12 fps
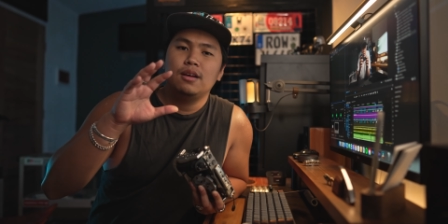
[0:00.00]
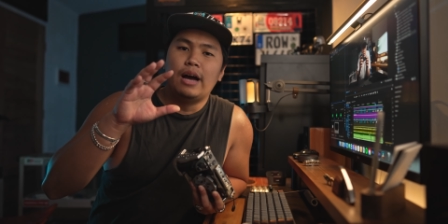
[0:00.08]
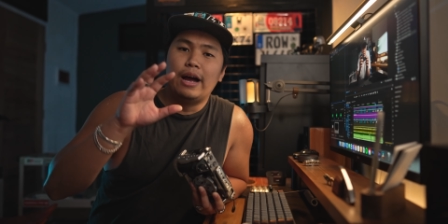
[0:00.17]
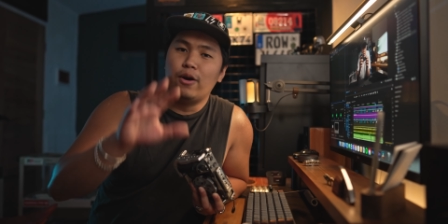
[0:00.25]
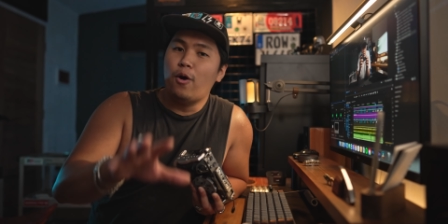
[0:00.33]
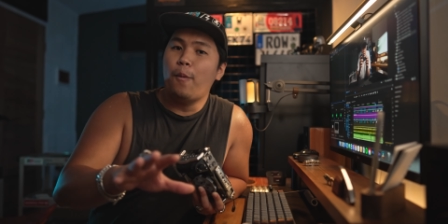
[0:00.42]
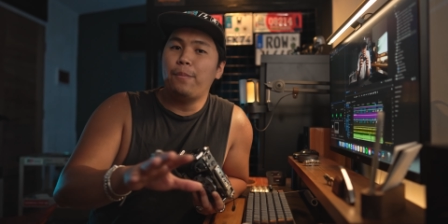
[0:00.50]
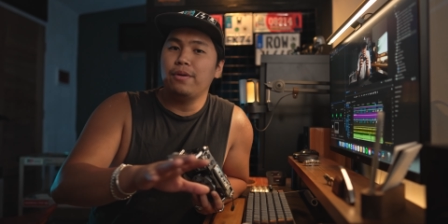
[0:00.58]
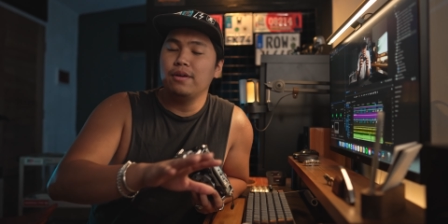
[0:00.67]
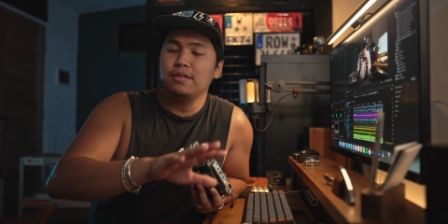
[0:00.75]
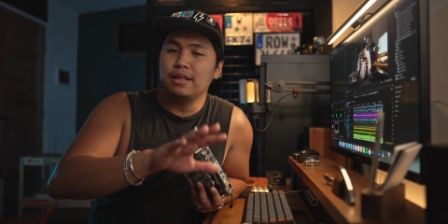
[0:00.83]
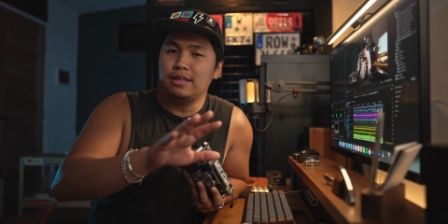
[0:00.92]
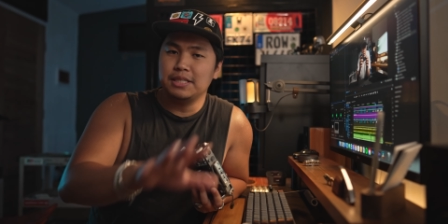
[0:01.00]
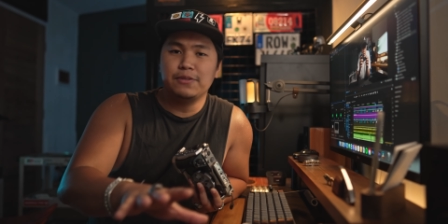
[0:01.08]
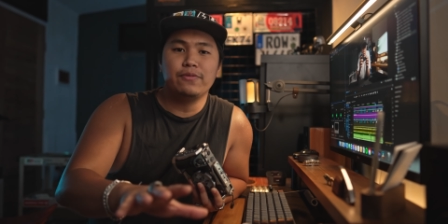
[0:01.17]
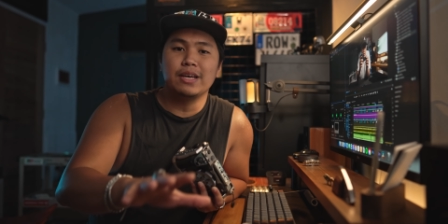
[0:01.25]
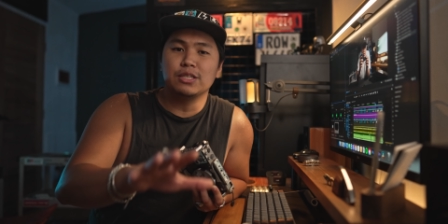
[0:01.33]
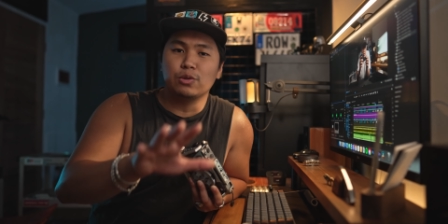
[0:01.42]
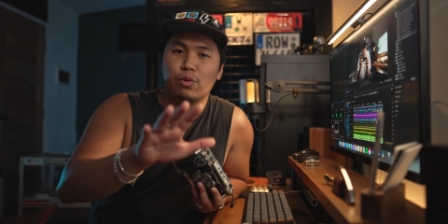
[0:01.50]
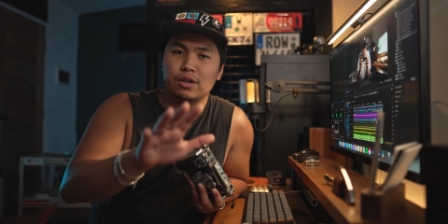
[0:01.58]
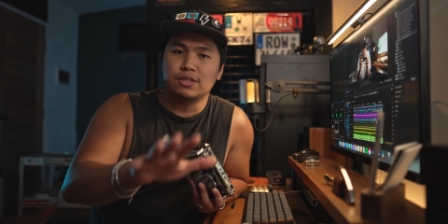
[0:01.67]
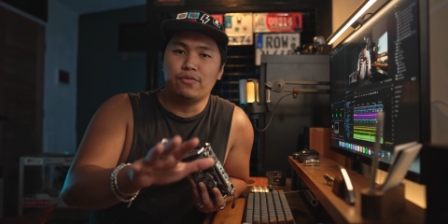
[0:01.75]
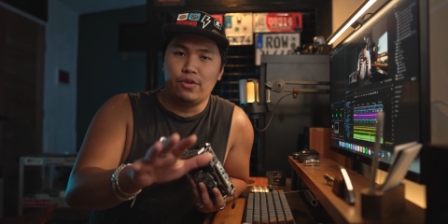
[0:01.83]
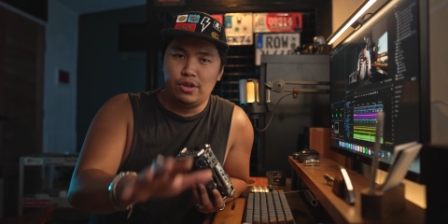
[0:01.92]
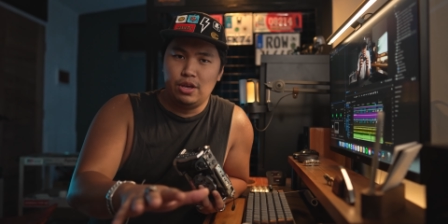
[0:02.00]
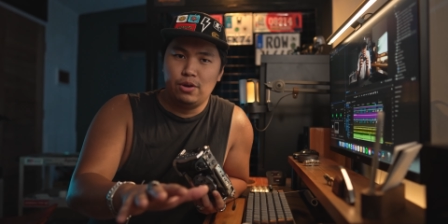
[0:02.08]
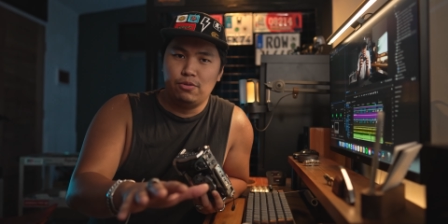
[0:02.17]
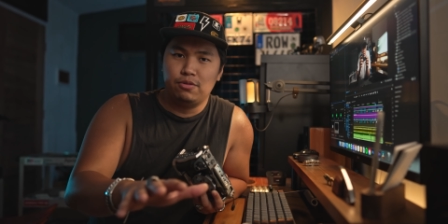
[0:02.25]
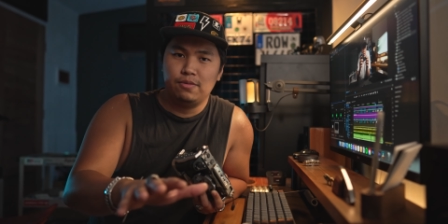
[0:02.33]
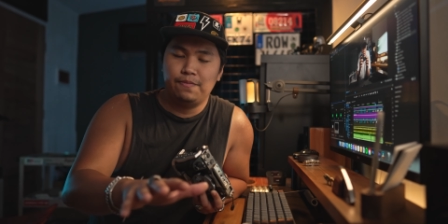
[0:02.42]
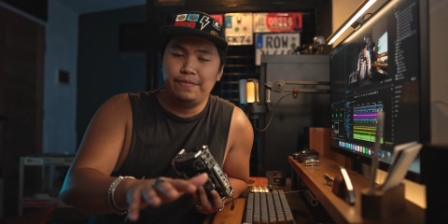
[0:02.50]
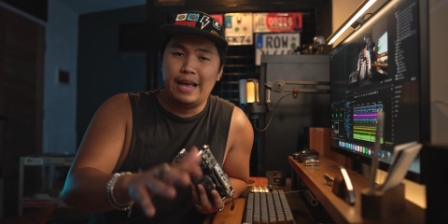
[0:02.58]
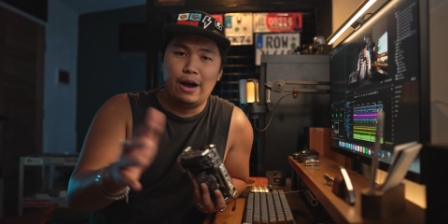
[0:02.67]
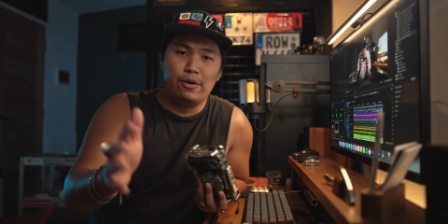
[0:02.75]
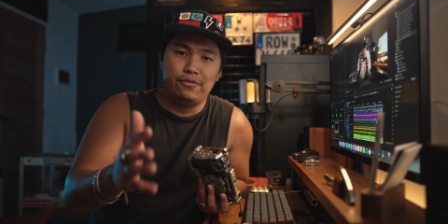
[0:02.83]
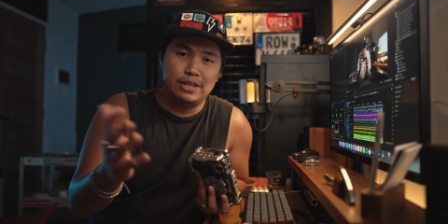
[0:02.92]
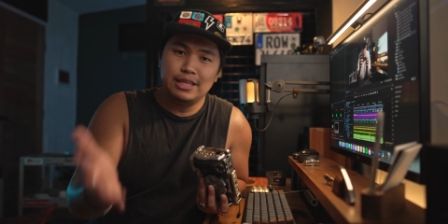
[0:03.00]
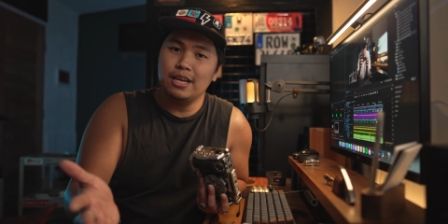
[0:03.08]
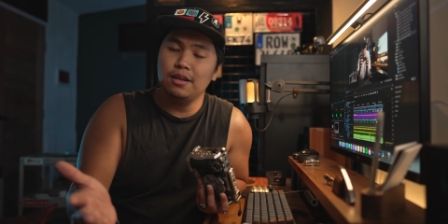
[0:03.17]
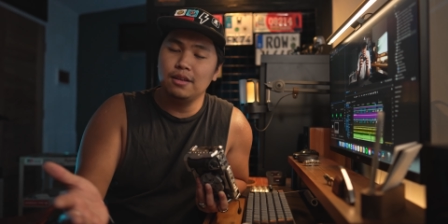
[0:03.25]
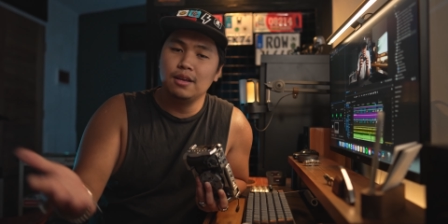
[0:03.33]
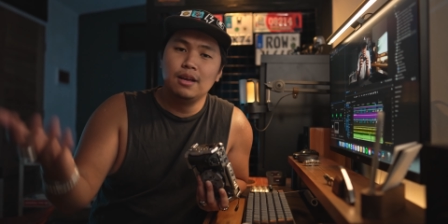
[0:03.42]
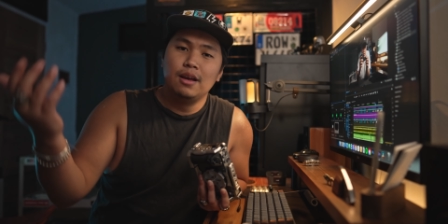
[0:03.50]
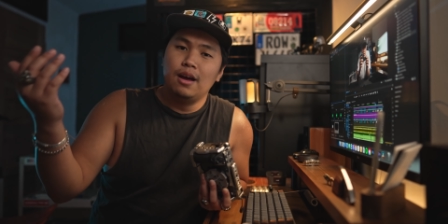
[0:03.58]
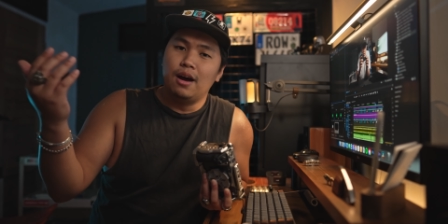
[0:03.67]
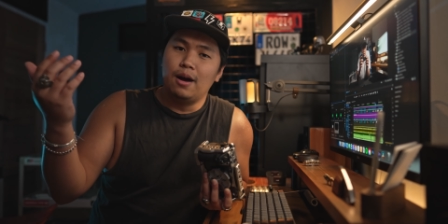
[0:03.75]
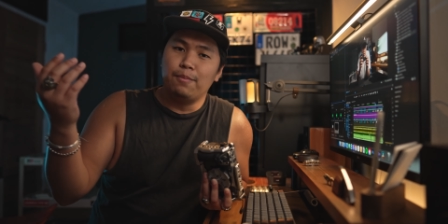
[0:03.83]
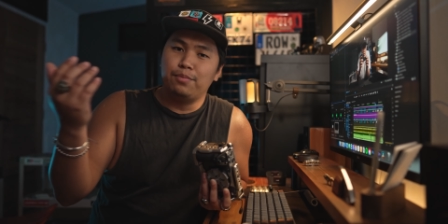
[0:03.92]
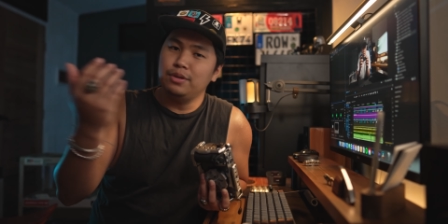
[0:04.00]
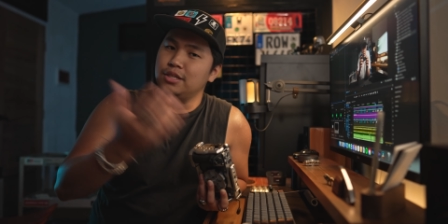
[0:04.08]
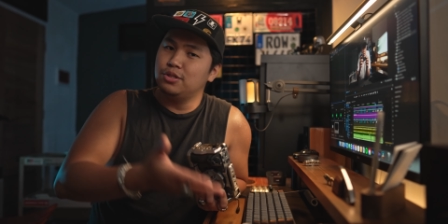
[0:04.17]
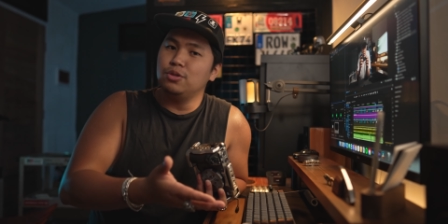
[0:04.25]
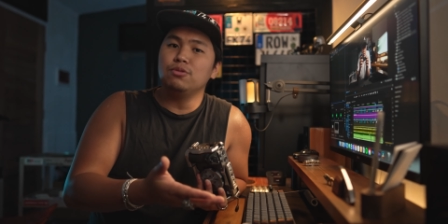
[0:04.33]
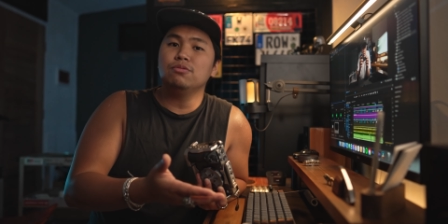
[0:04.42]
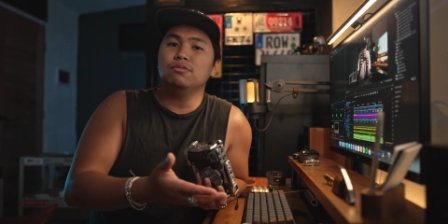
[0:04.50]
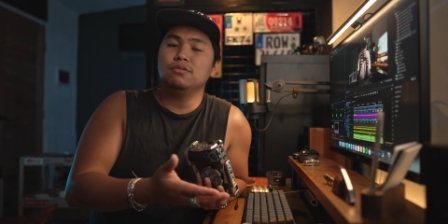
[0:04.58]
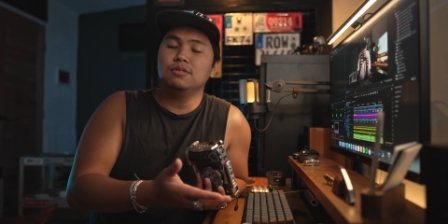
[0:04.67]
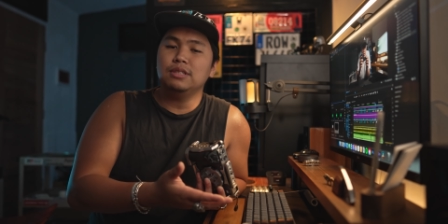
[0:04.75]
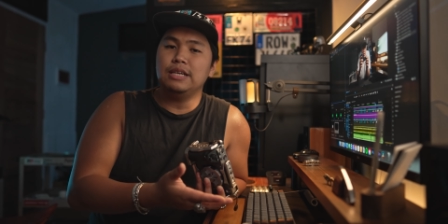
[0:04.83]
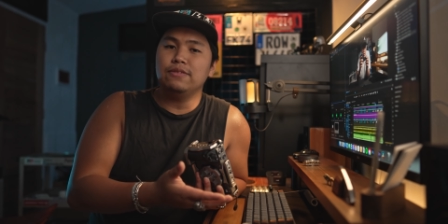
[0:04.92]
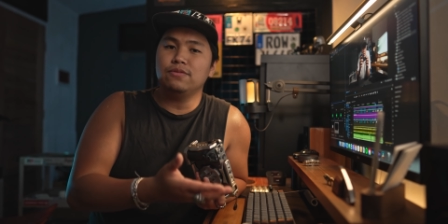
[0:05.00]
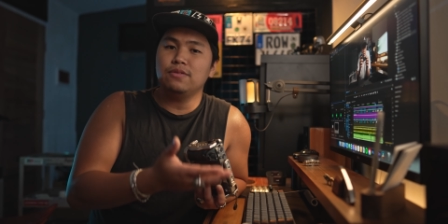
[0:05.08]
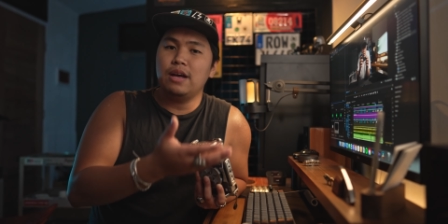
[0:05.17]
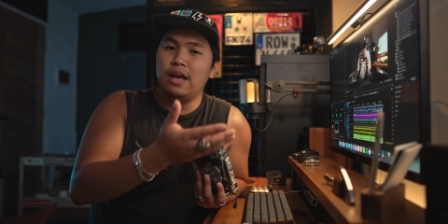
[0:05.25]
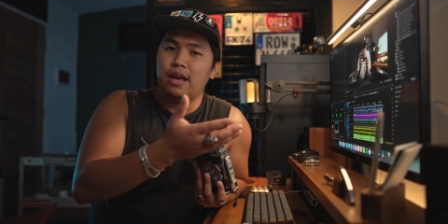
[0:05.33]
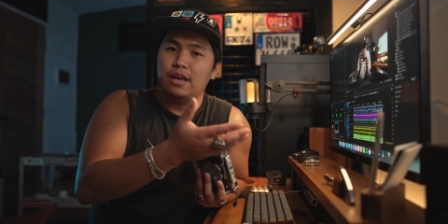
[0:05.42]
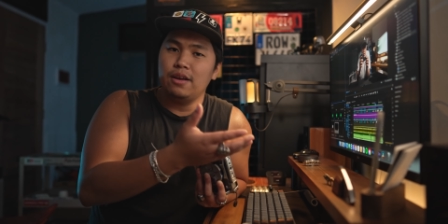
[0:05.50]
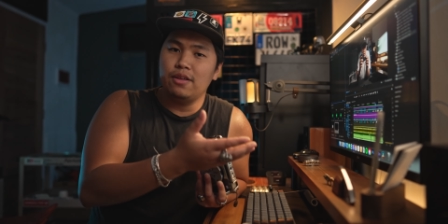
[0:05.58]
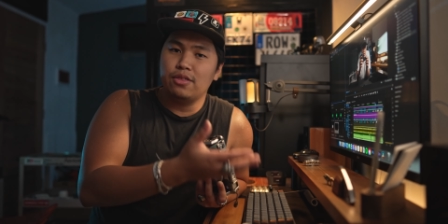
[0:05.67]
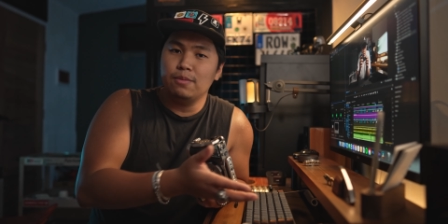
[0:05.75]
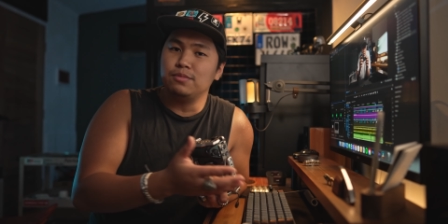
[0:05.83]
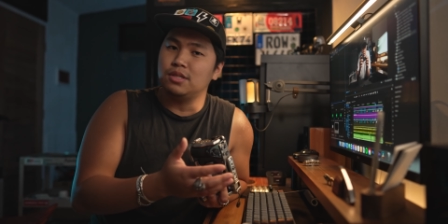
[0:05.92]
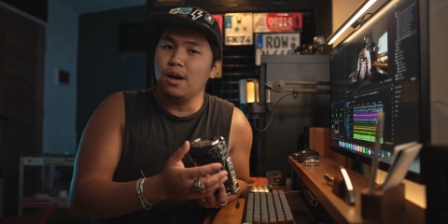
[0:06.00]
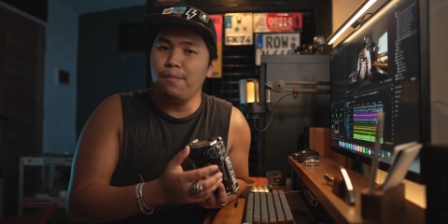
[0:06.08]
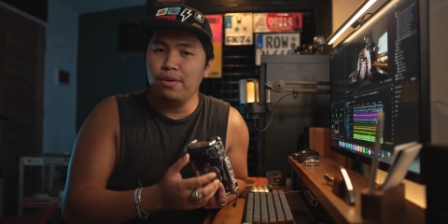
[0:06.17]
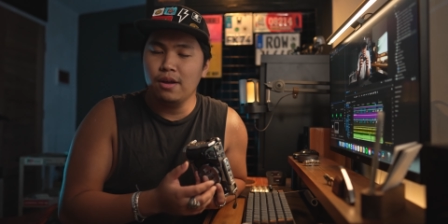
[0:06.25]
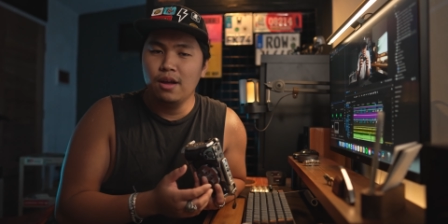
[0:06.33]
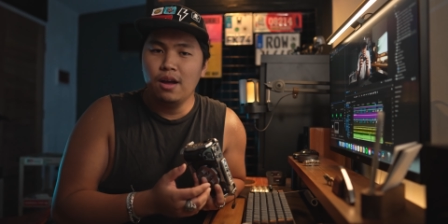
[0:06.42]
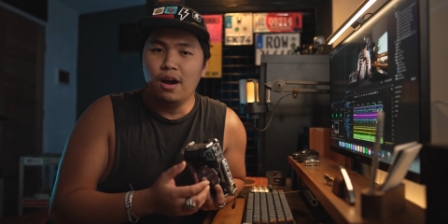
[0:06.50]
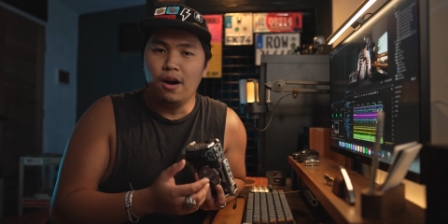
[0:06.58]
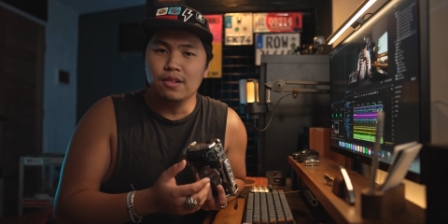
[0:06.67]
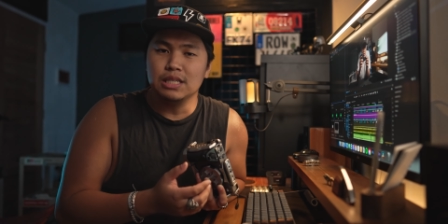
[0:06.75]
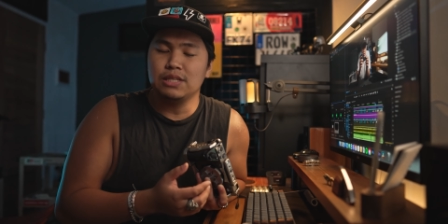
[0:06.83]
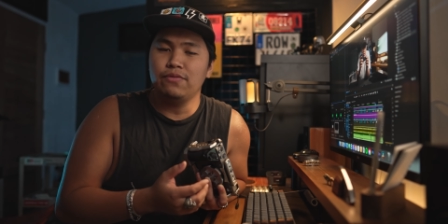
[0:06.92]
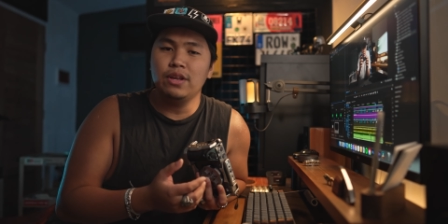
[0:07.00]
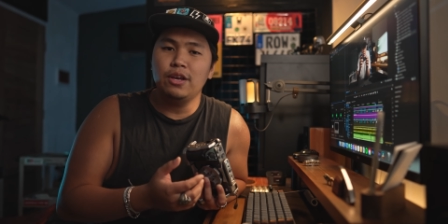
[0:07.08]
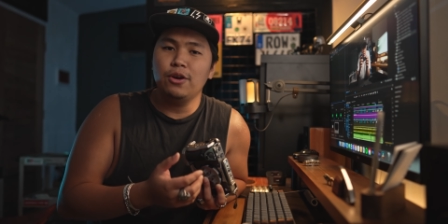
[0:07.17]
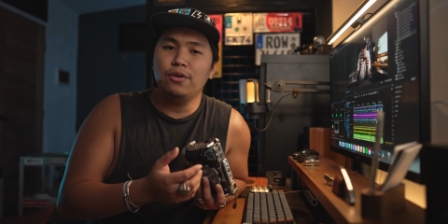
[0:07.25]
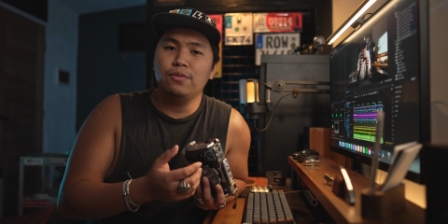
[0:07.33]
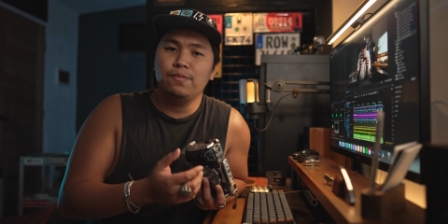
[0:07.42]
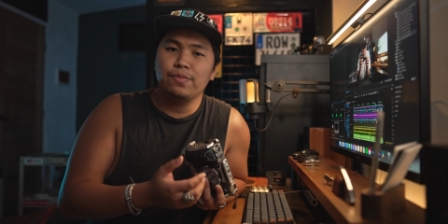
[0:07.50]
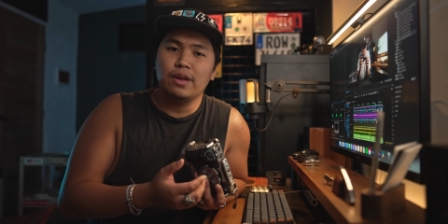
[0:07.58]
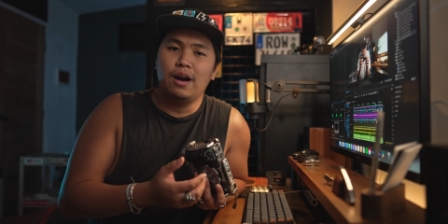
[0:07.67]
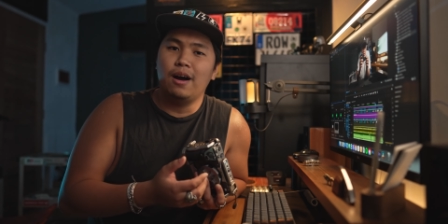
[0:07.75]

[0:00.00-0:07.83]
I hope that this fix works for you. Now, if it did, please do leave a thumbs up on this video.